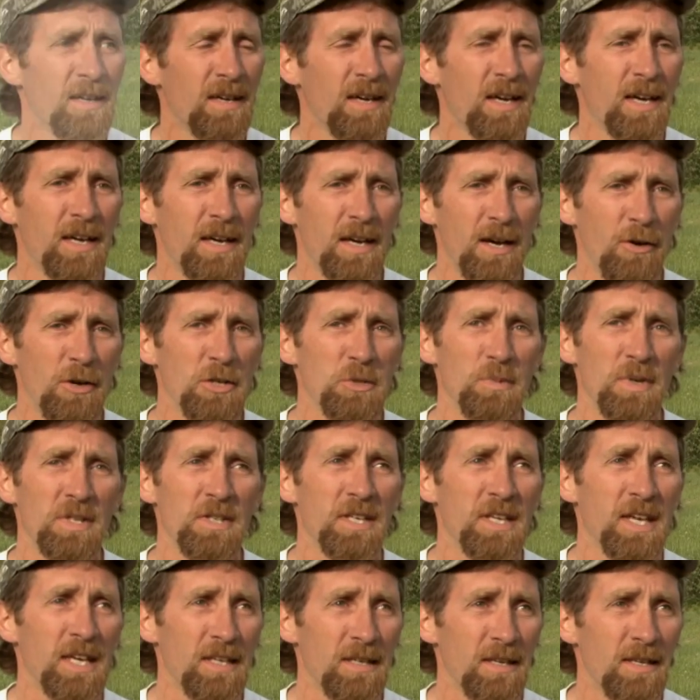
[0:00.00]
I, always wanted
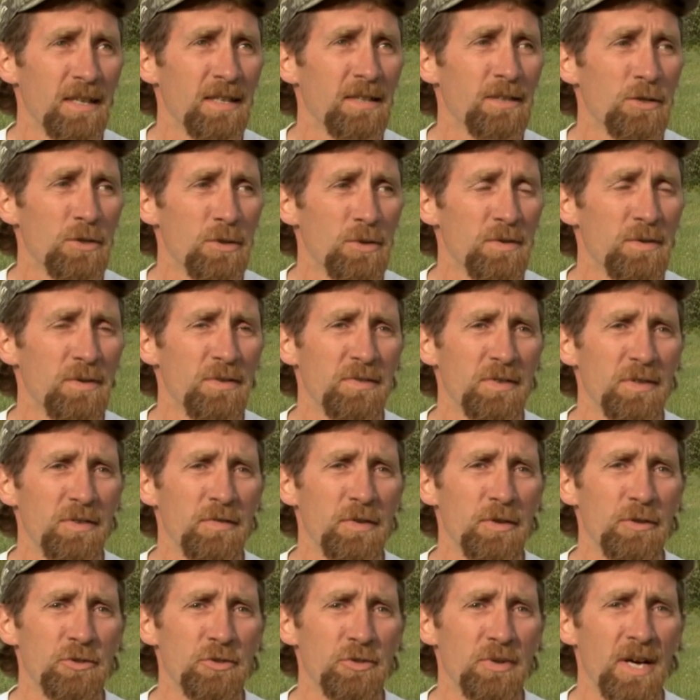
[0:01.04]
to get into the, the
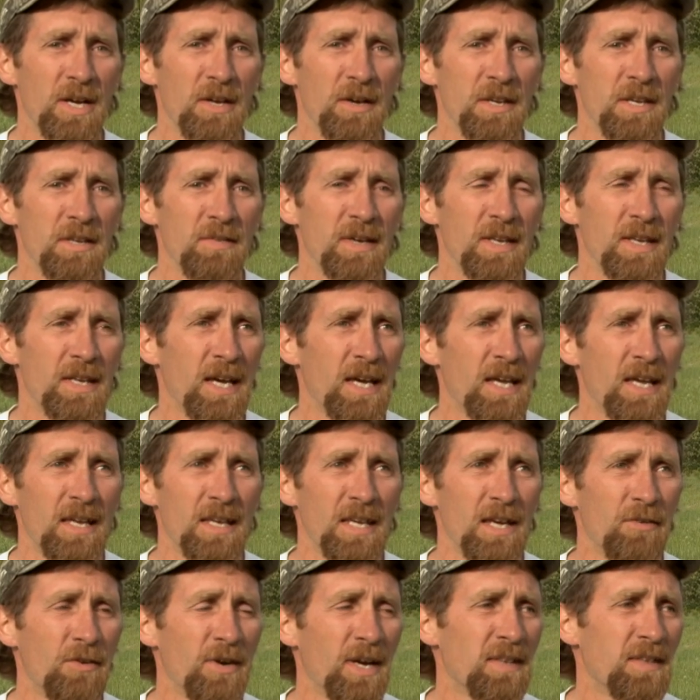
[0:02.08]
field trial end of it. I, I,
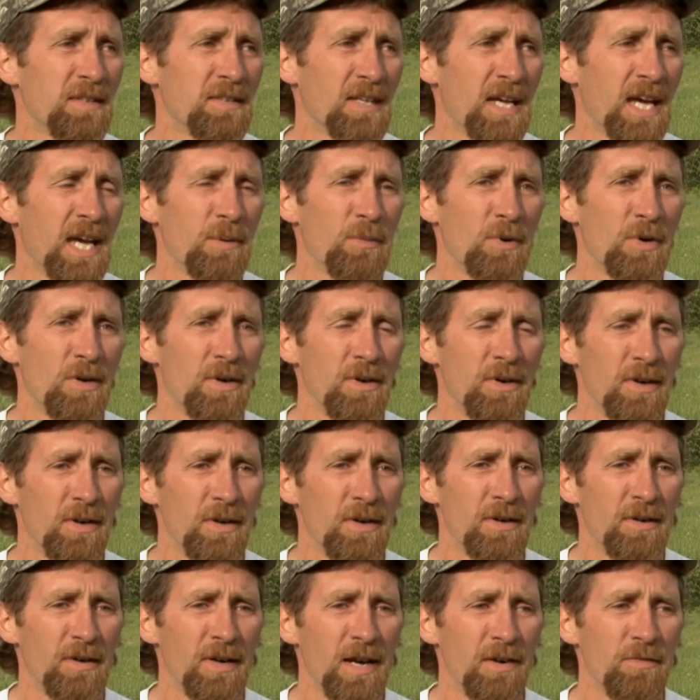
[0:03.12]
never had the time or,
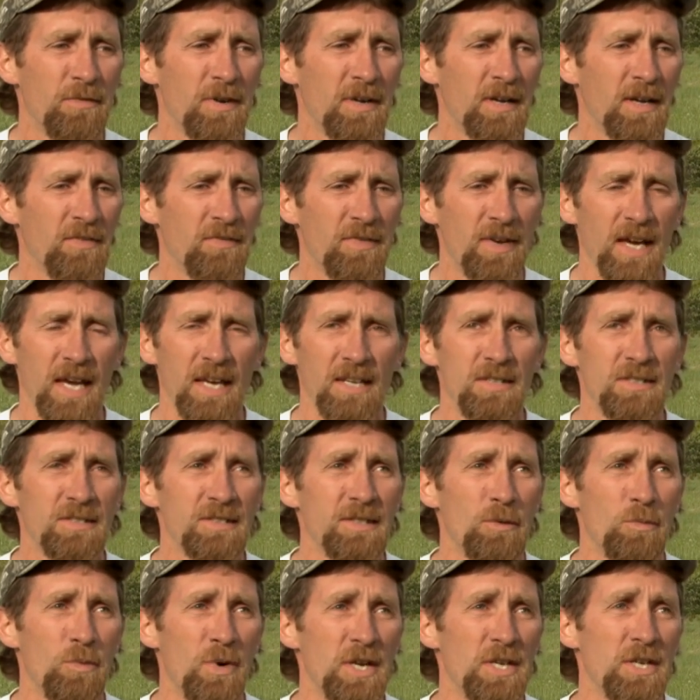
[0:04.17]
or, effort. I finally just
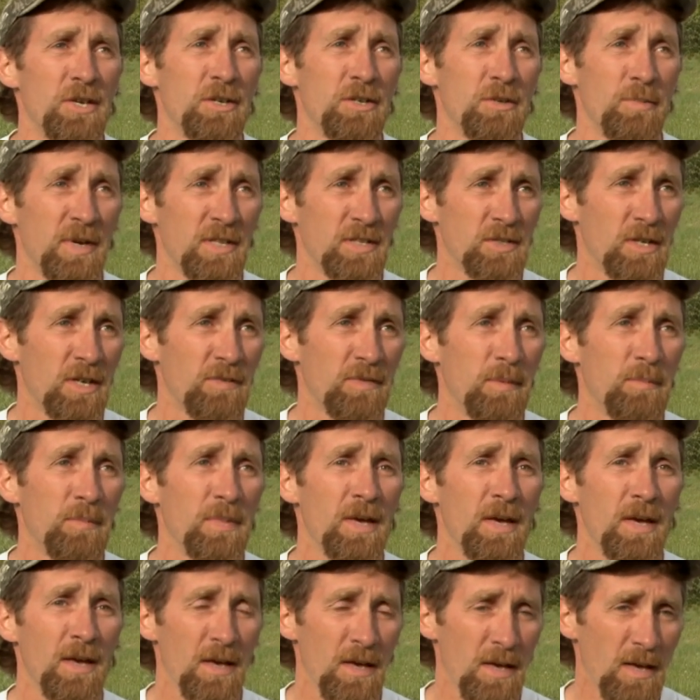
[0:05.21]
said one year to myself, I'm,
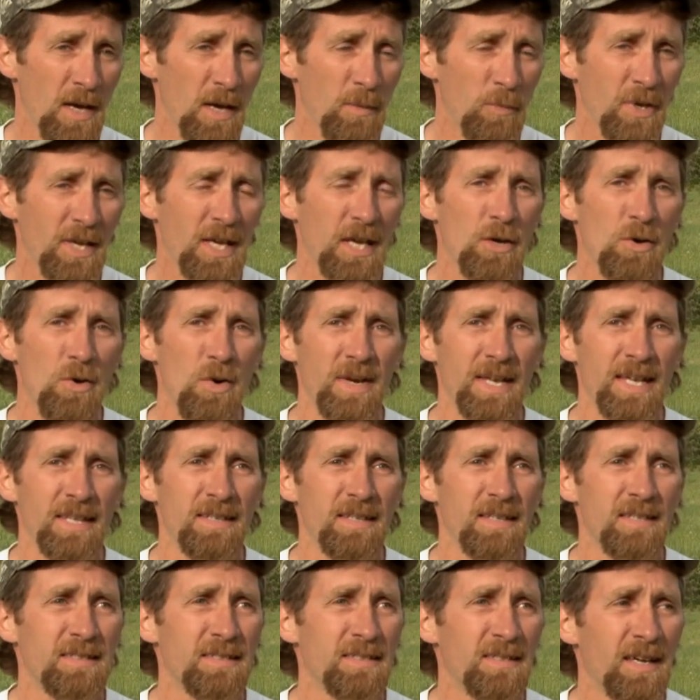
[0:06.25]
I'm going to get going at
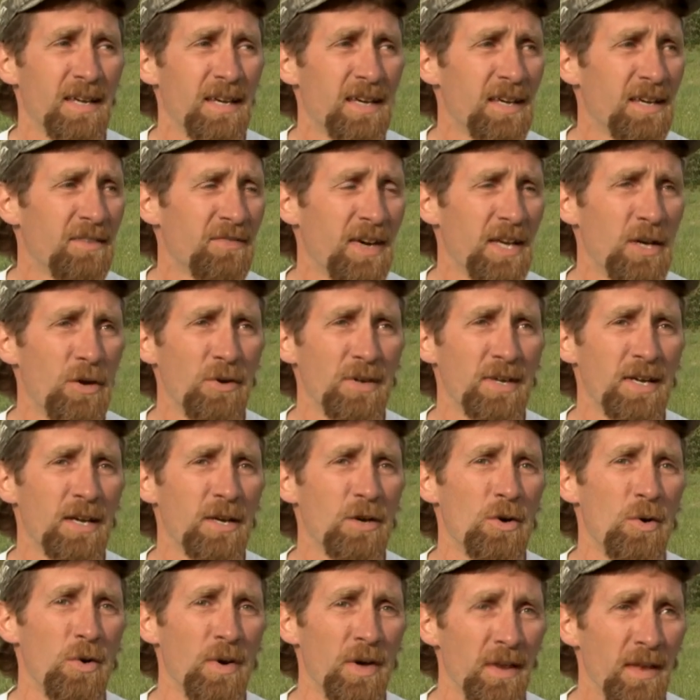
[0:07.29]
this. if I don't get
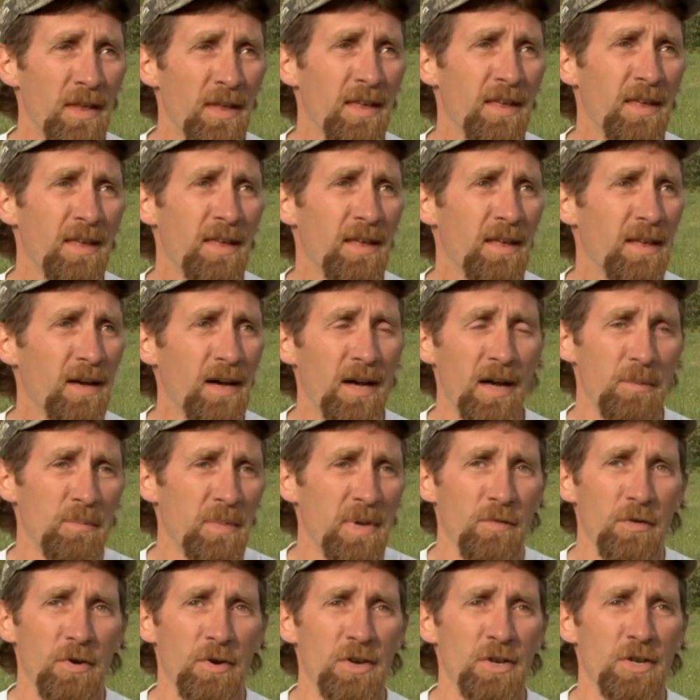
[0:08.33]
going, I'm
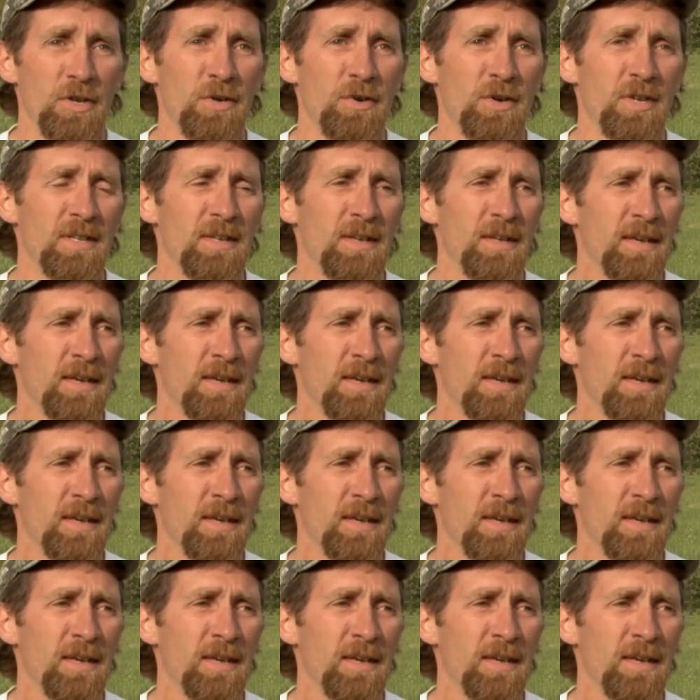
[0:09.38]
never going to do it.